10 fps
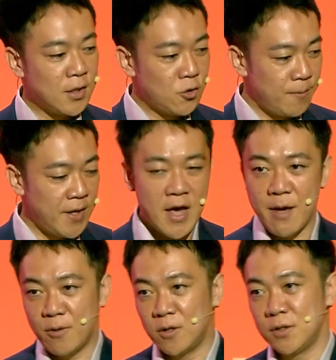to be
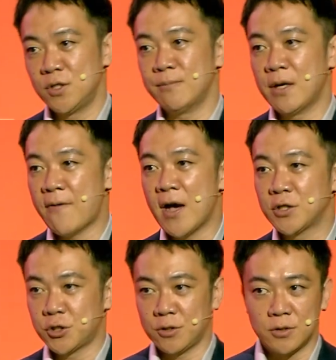able to
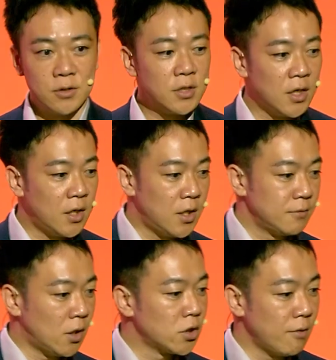manufacture
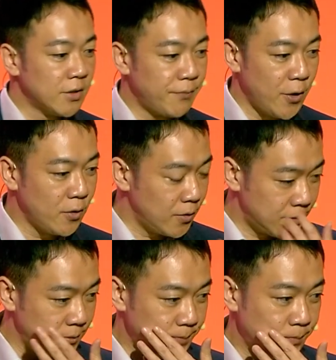autonomous vehicles.